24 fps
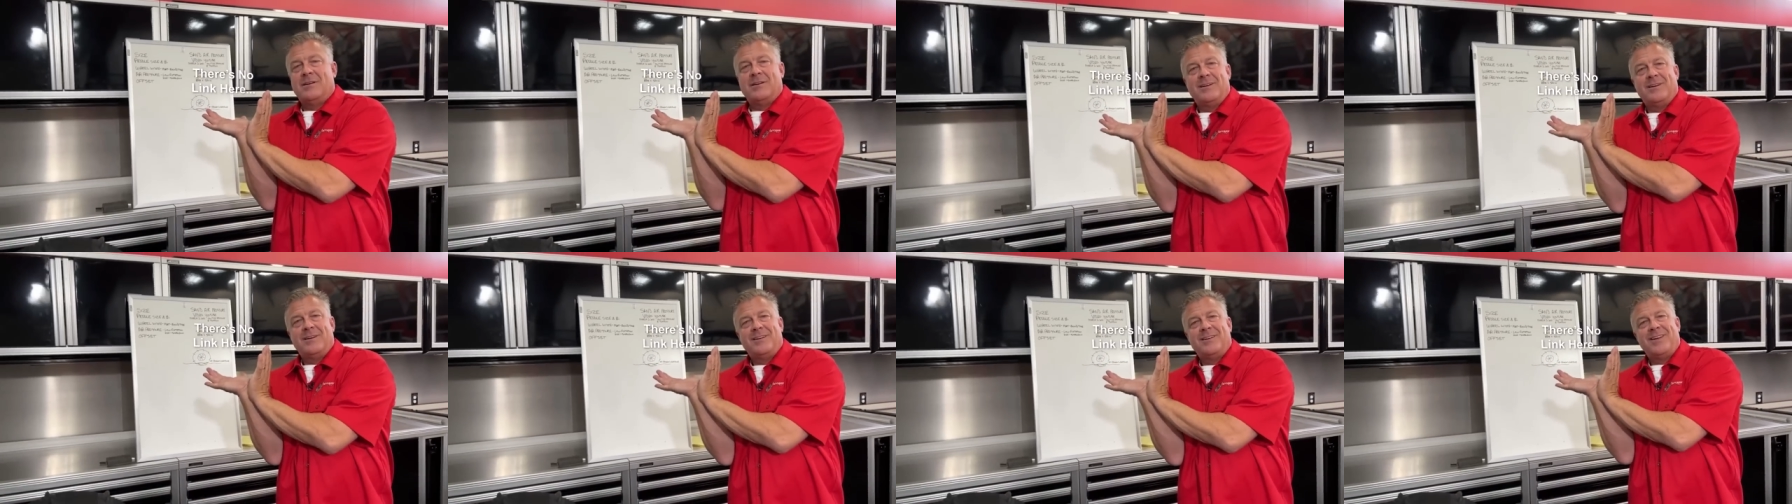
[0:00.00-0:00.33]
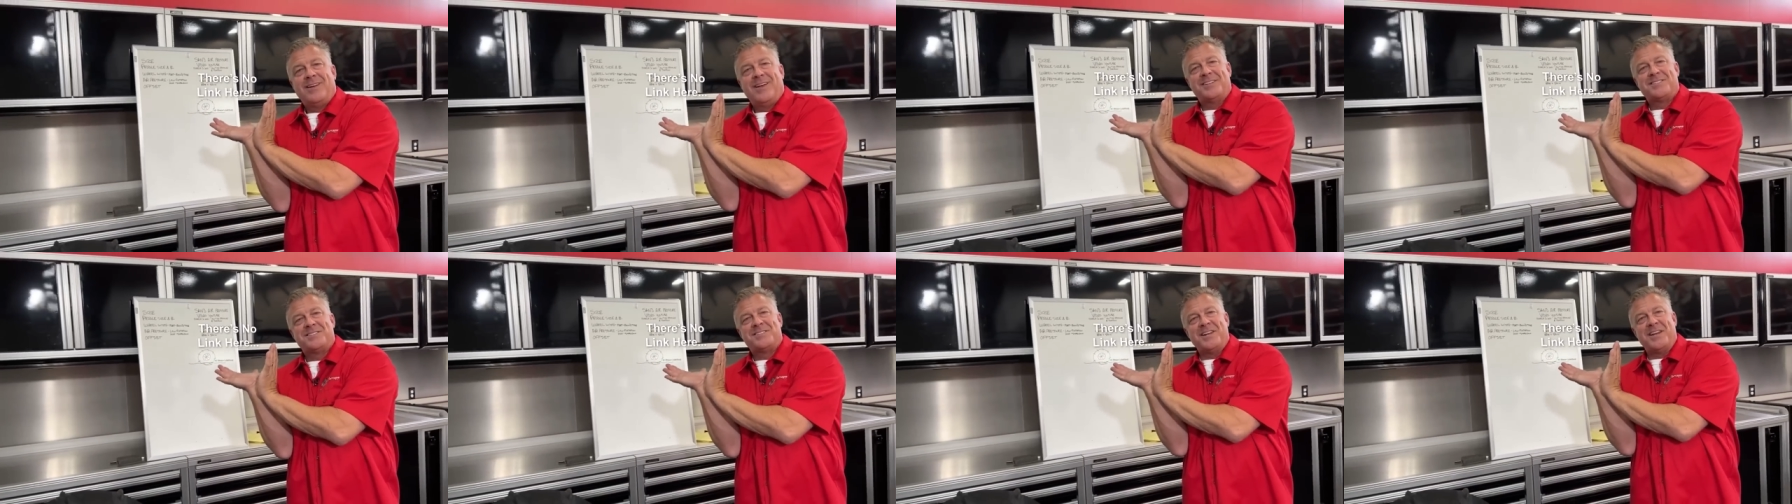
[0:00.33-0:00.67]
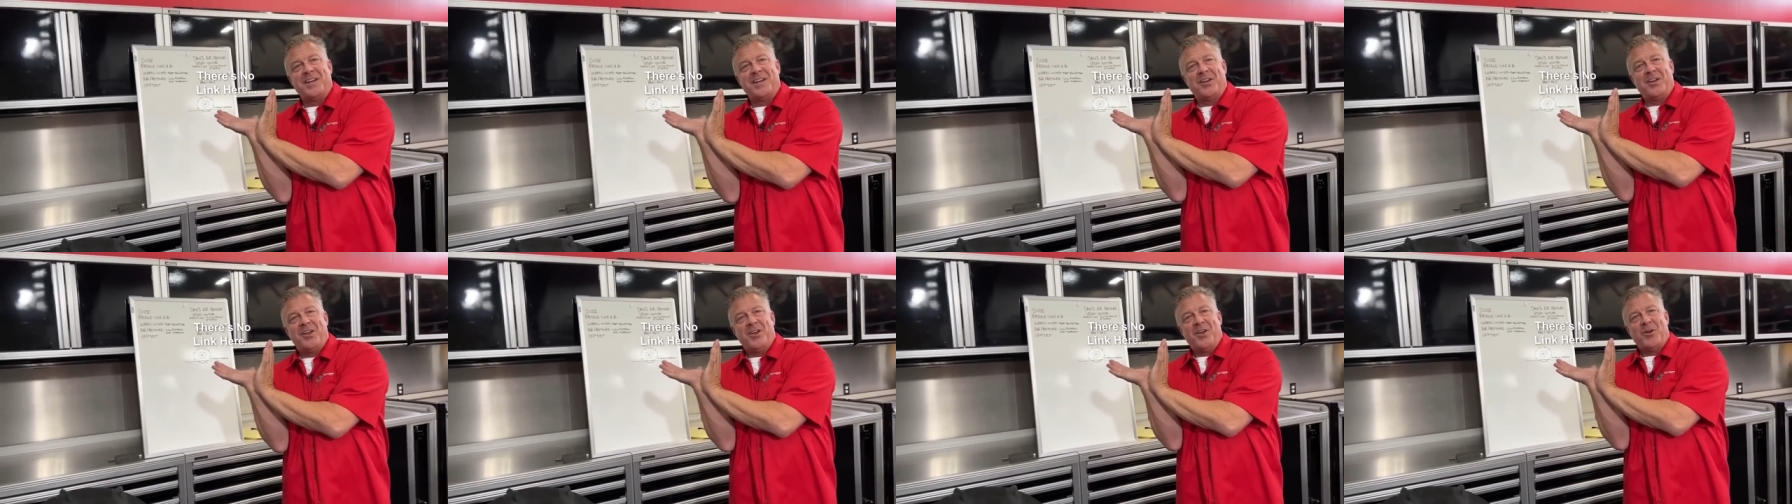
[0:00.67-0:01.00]
Right. It's
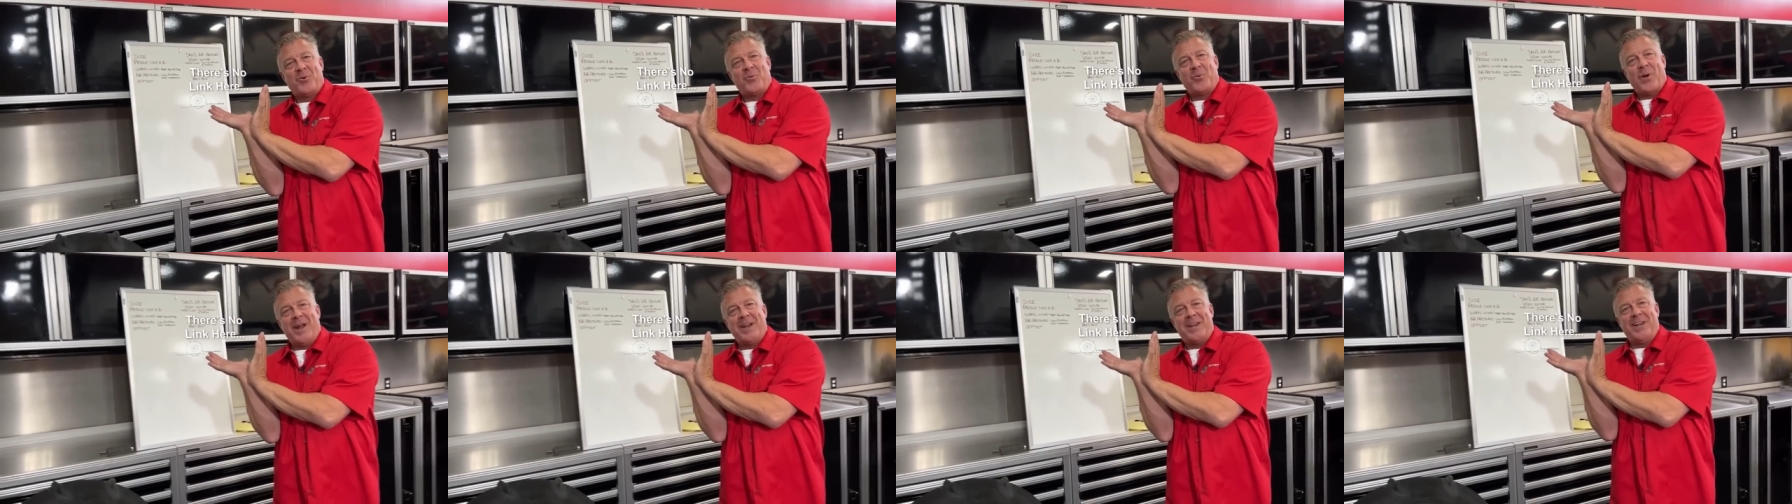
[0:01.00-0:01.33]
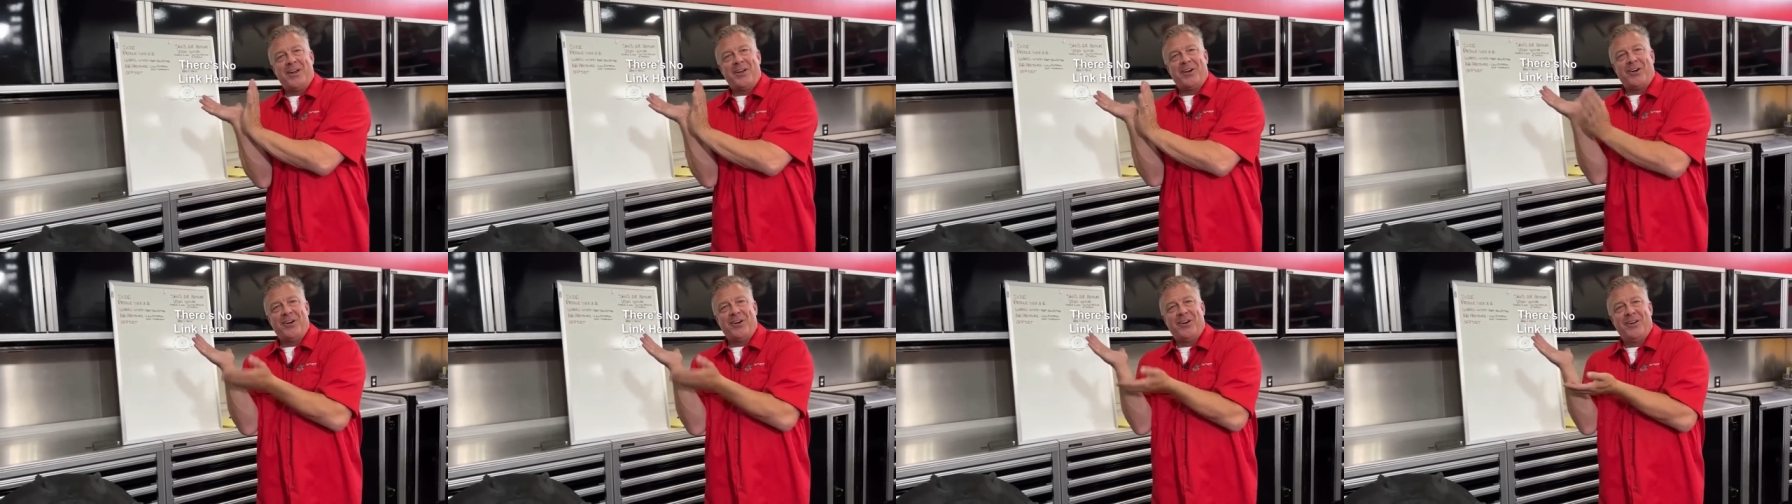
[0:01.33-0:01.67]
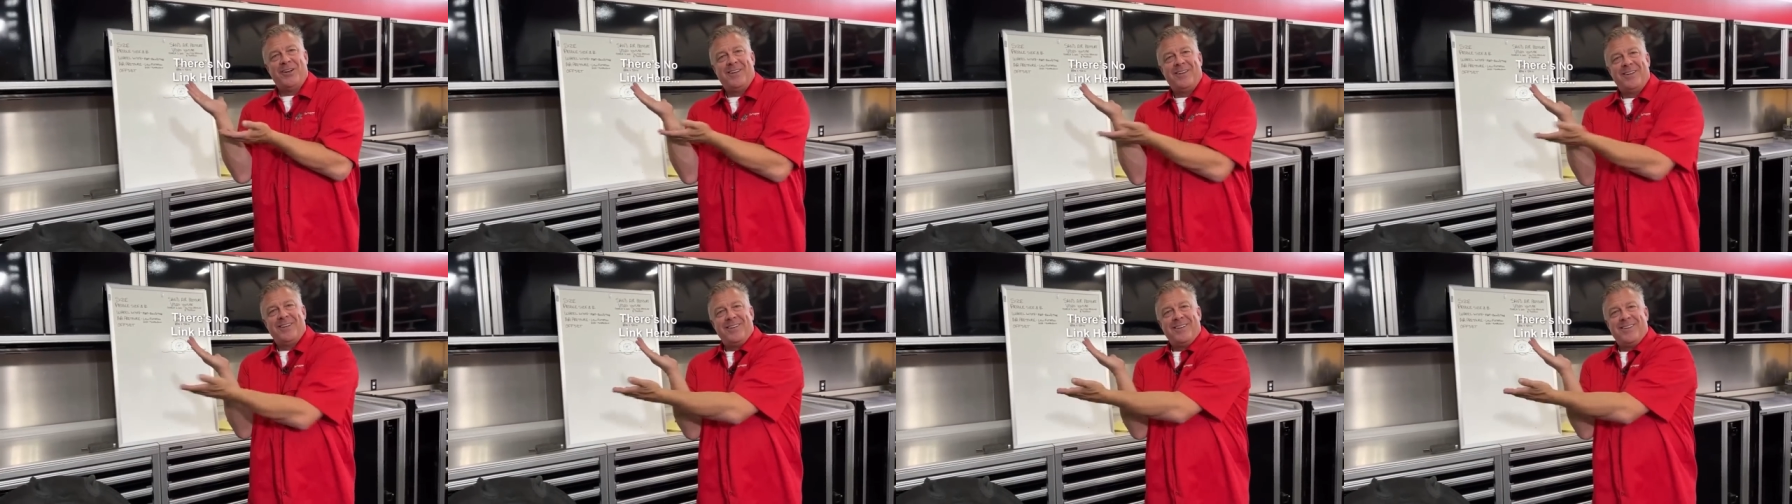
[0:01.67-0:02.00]
sitting there. Right here.
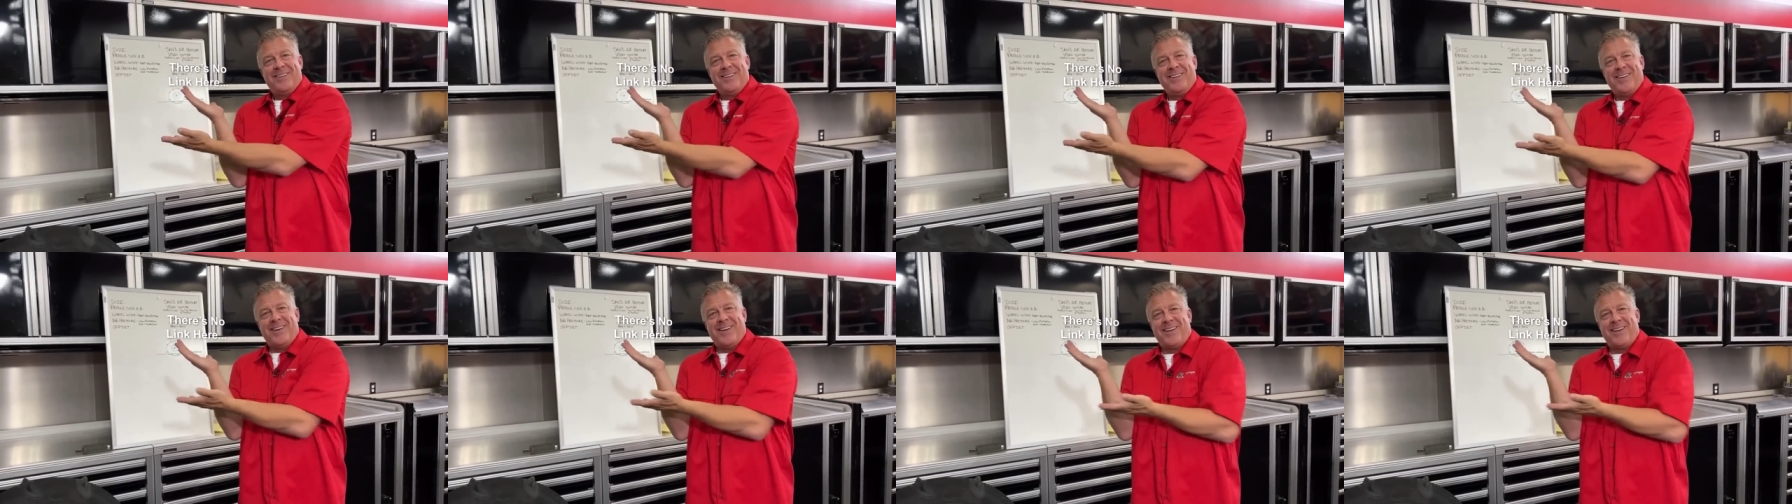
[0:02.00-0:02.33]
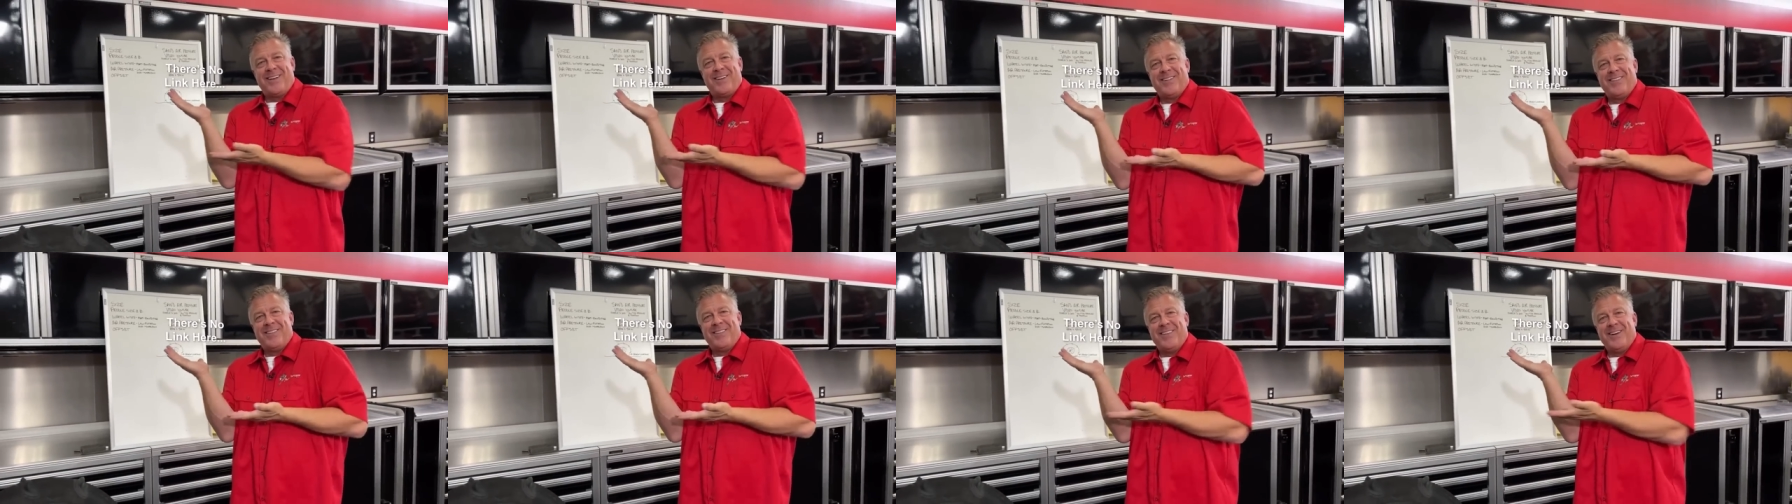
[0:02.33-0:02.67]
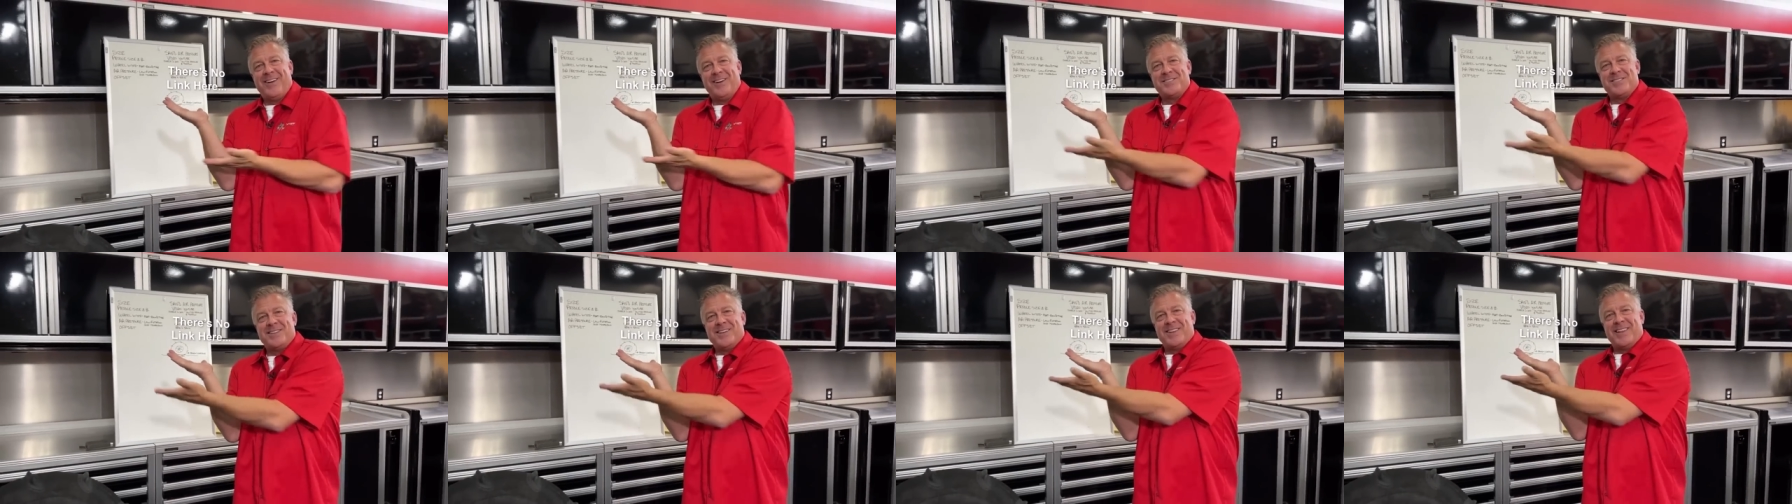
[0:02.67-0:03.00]
Yeah.
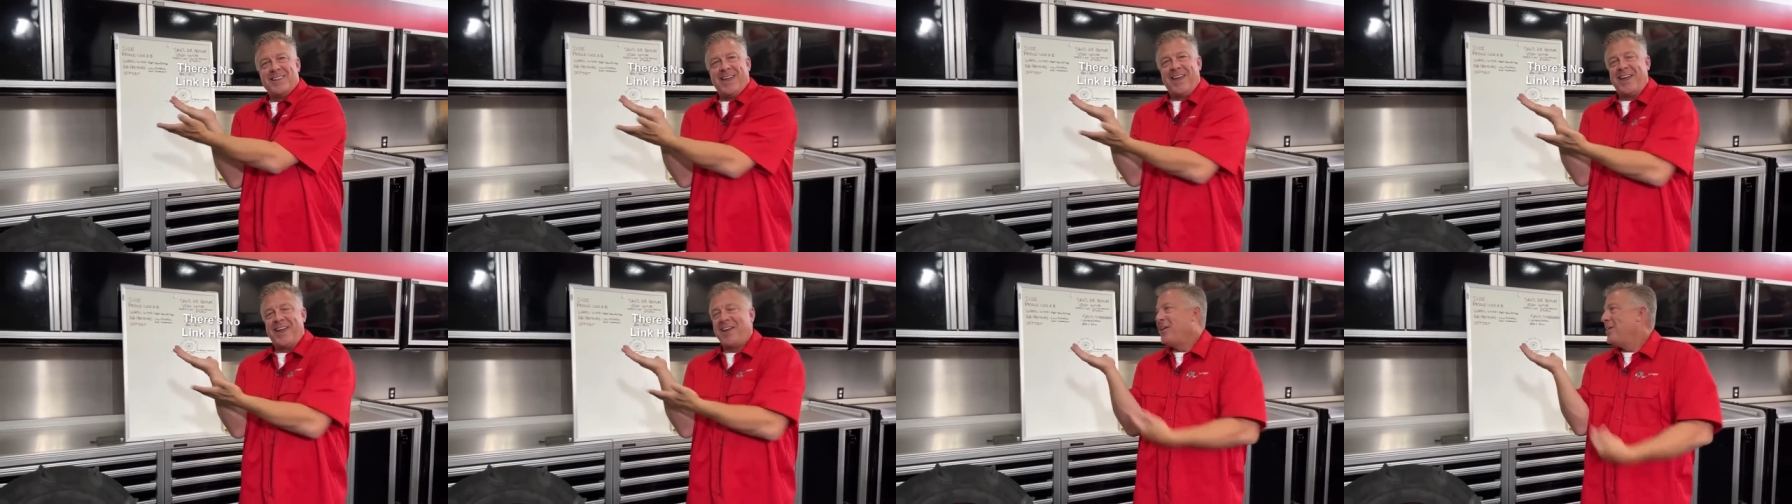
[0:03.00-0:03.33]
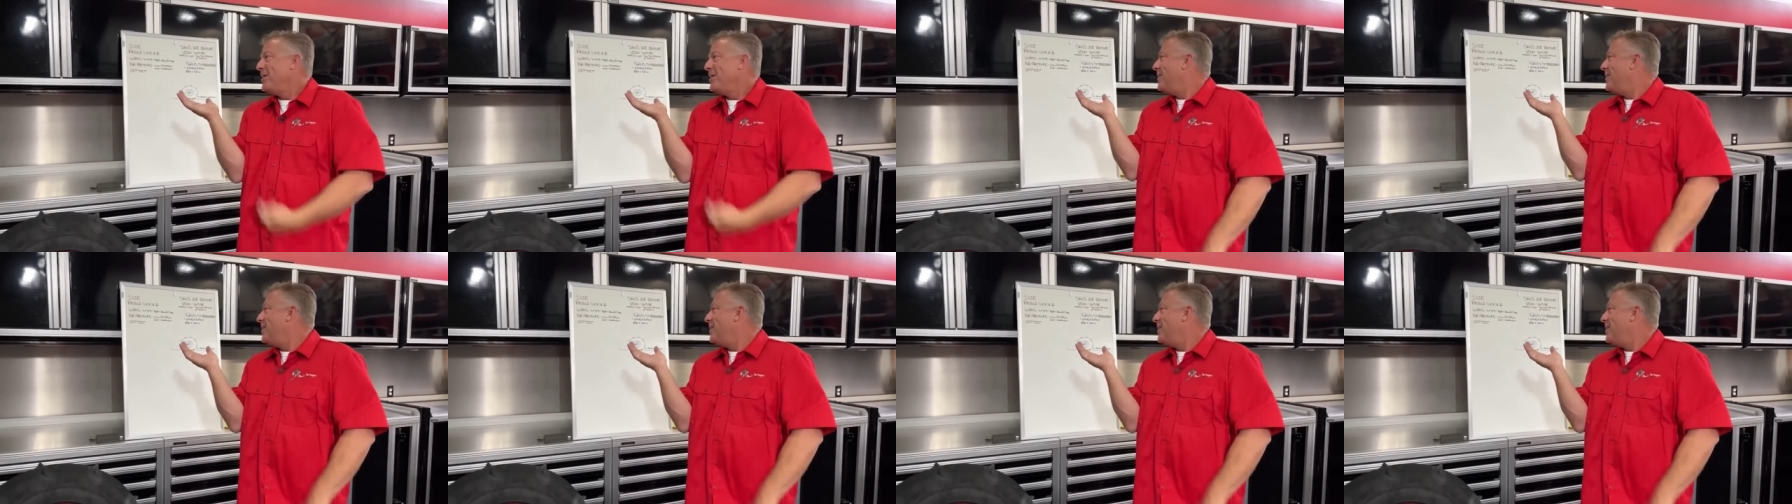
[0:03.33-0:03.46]
There's the link.